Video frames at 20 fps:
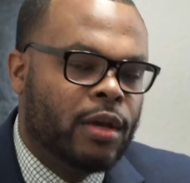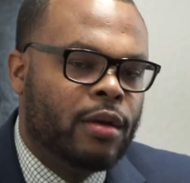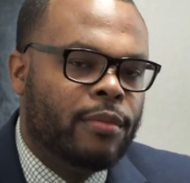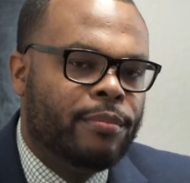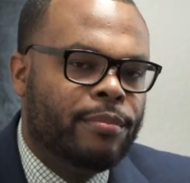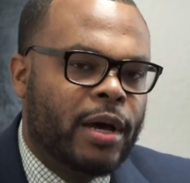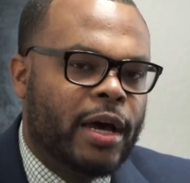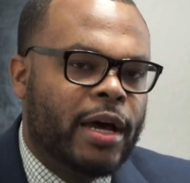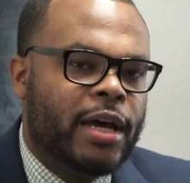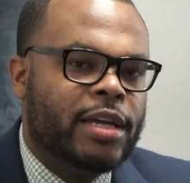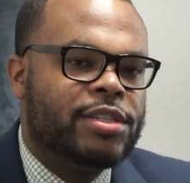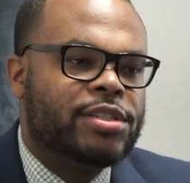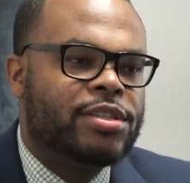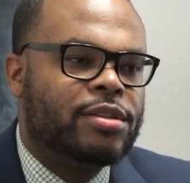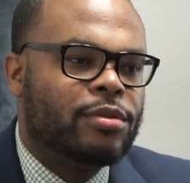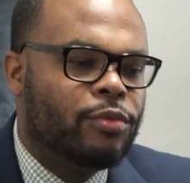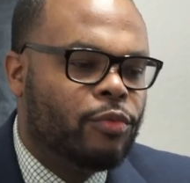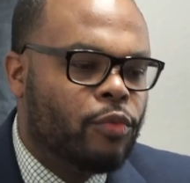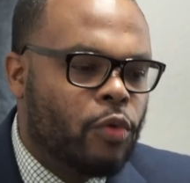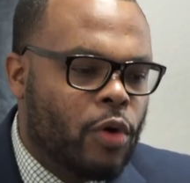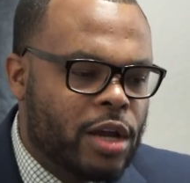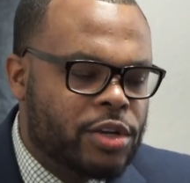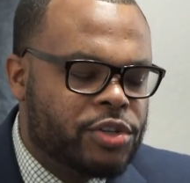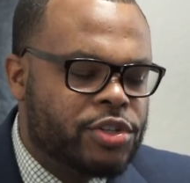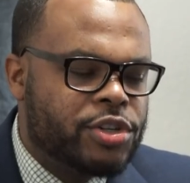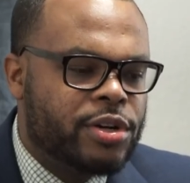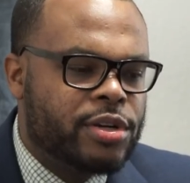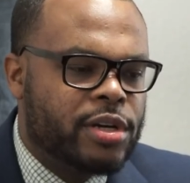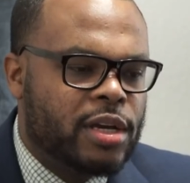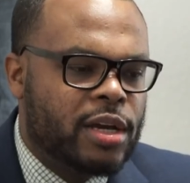But once
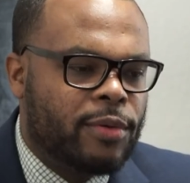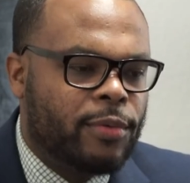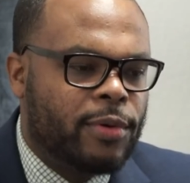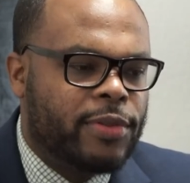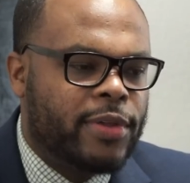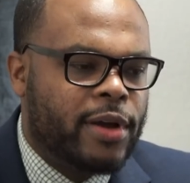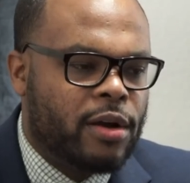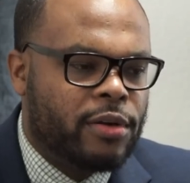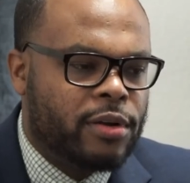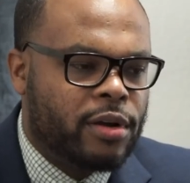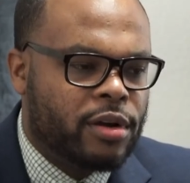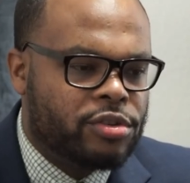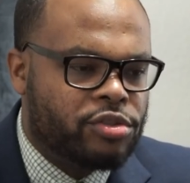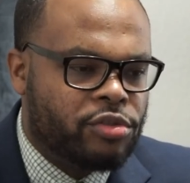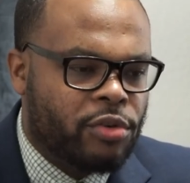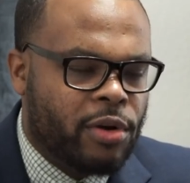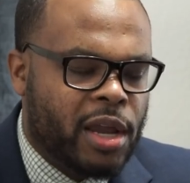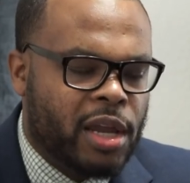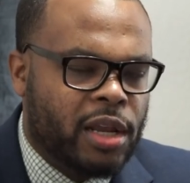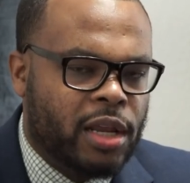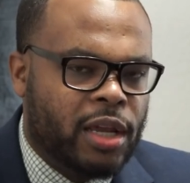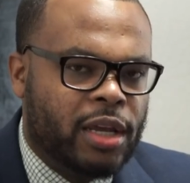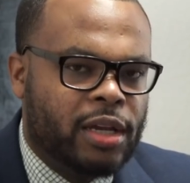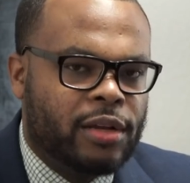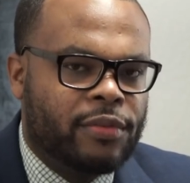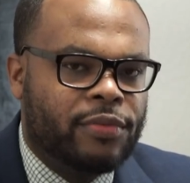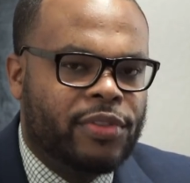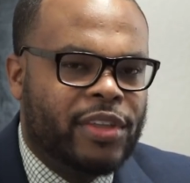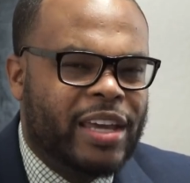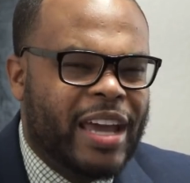you're done with all your training,
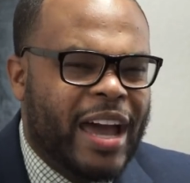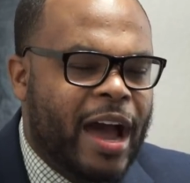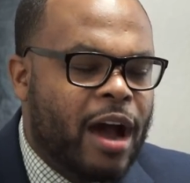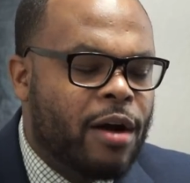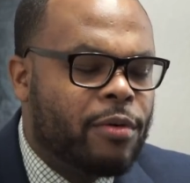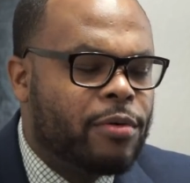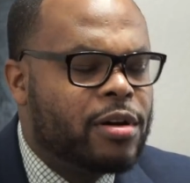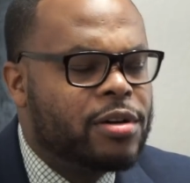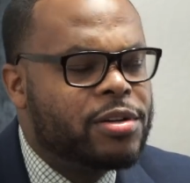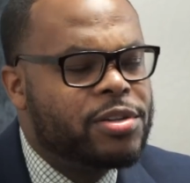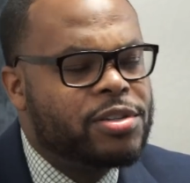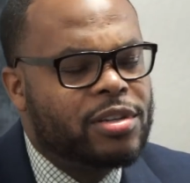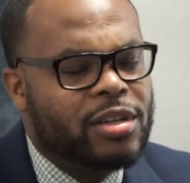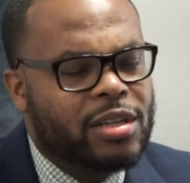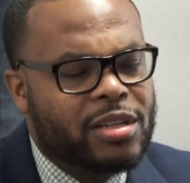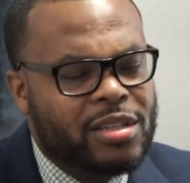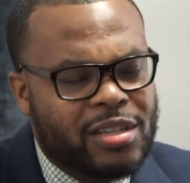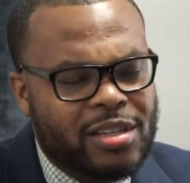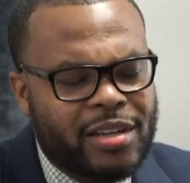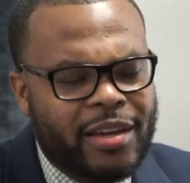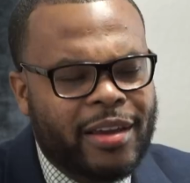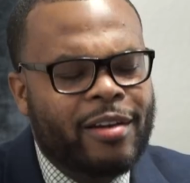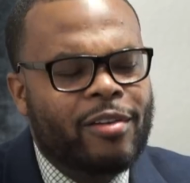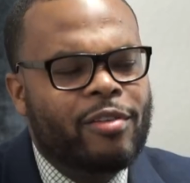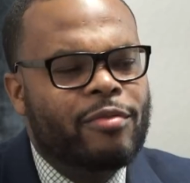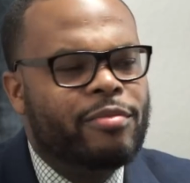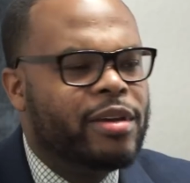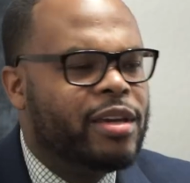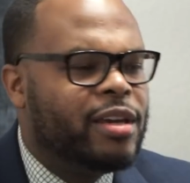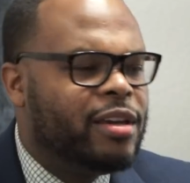the hours can still
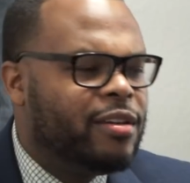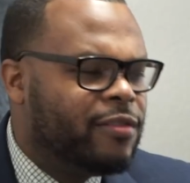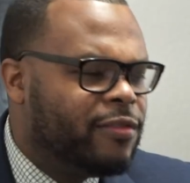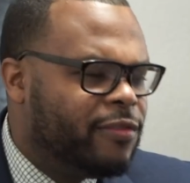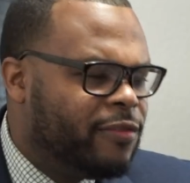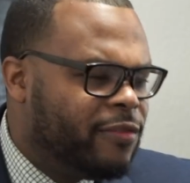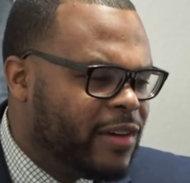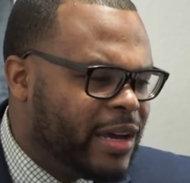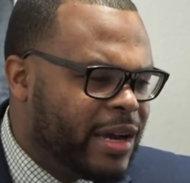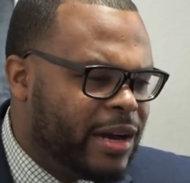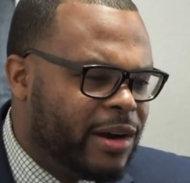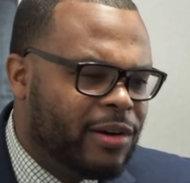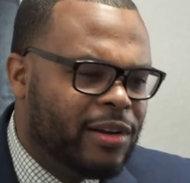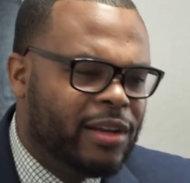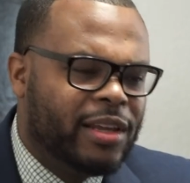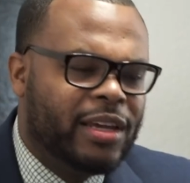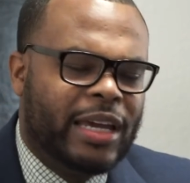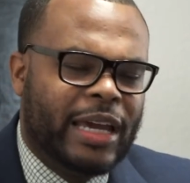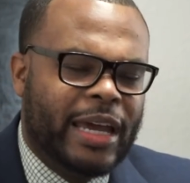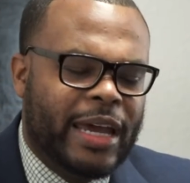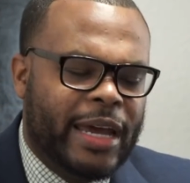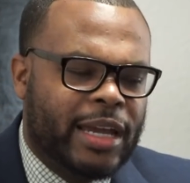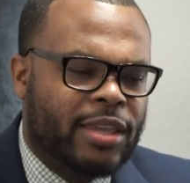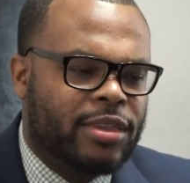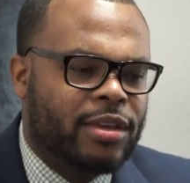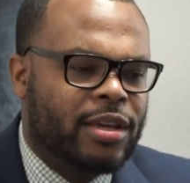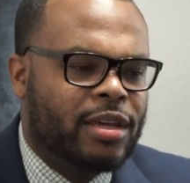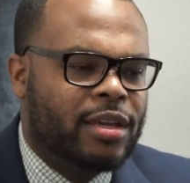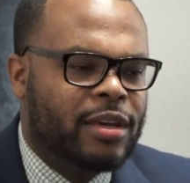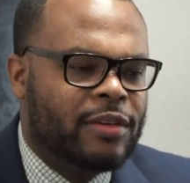be fairly
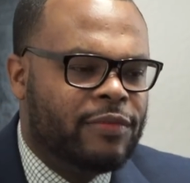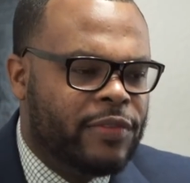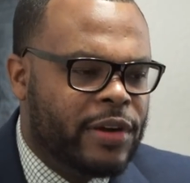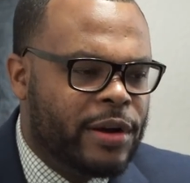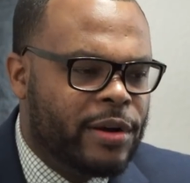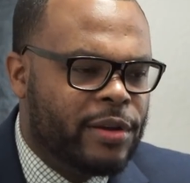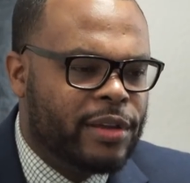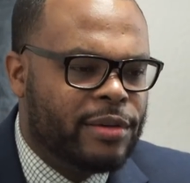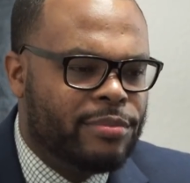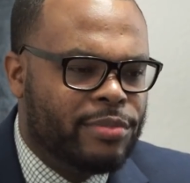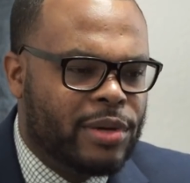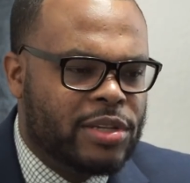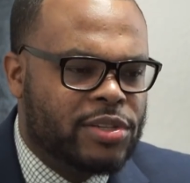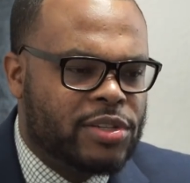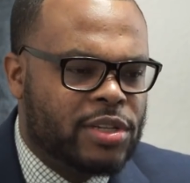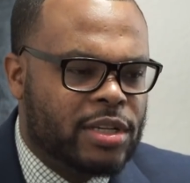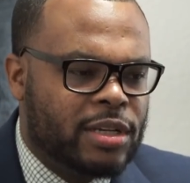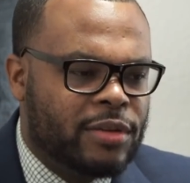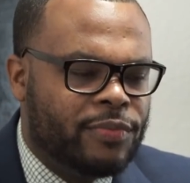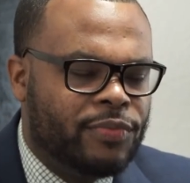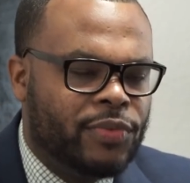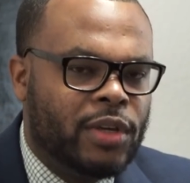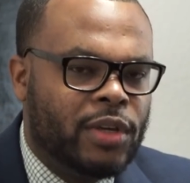hectic and fairly busy.